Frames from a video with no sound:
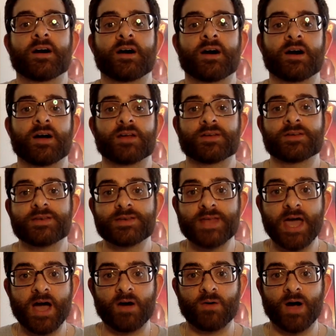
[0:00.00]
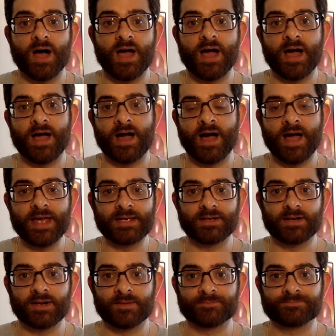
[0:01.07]
Now, I
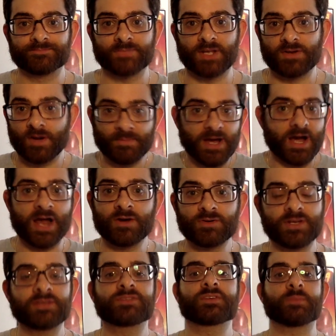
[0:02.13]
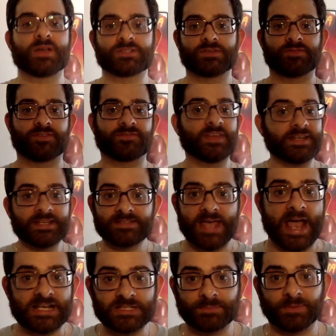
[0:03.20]
don't consider myself a fitness
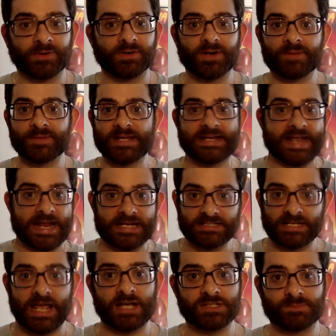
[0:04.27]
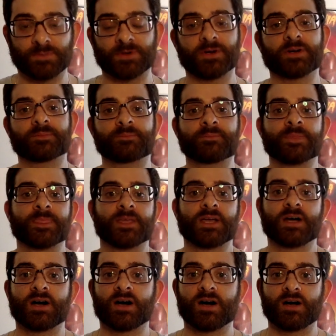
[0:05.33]
expert. I'm an ACE expert.
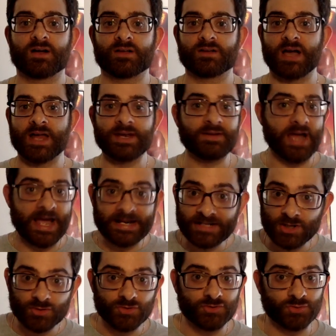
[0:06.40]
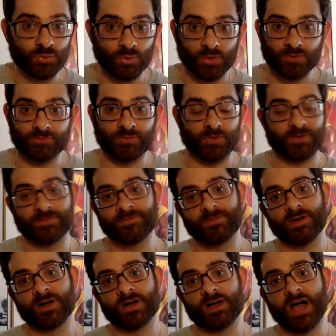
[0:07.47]
I didn't go to school for
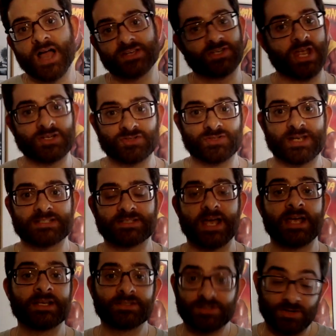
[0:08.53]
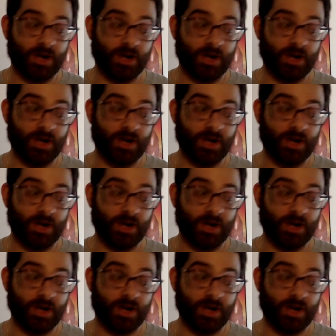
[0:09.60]
exercise science.